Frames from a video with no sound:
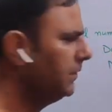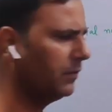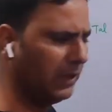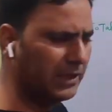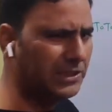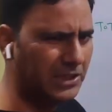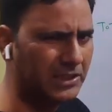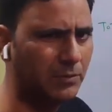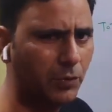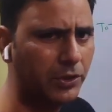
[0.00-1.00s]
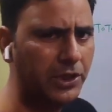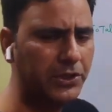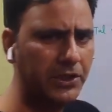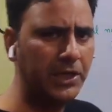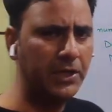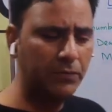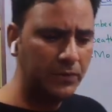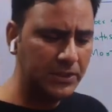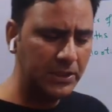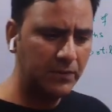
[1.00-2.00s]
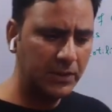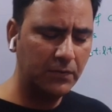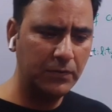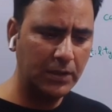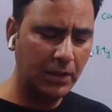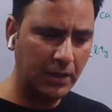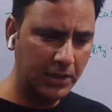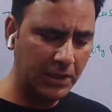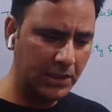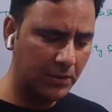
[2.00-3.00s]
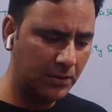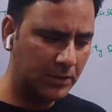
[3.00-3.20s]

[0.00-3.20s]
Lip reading: Let's take the mortality rate. We will see whether we are really